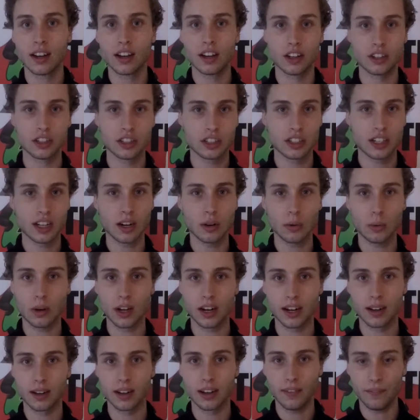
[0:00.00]
You're just gonna
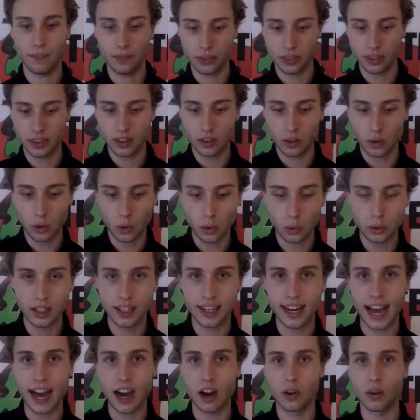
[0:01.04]
wanna hold it
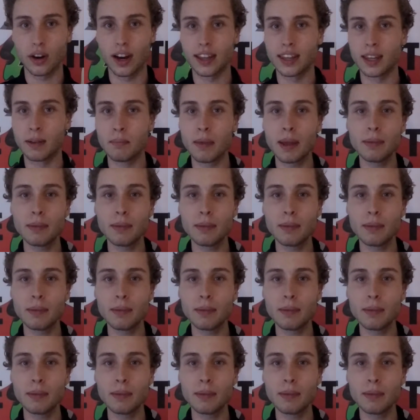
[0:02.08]
out and then maybe